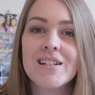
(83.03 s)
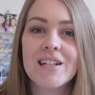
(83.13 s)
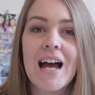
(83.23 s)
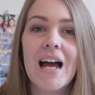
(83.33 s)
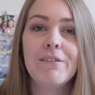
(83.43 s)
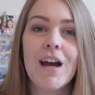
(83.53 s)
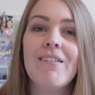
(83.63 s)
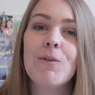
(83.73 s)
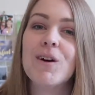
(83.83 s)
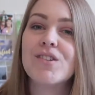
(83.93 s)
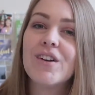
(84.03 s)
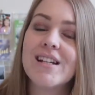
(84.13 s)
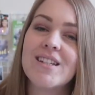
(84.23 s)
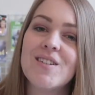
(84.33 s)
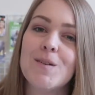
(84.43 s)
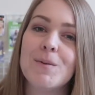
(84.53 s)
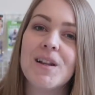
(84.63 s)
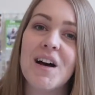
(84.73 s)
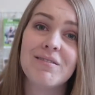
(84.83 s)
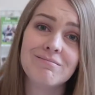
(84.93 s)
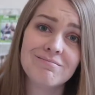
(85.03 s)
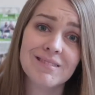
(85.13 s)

so yeah if you haven't watched crazy stupid love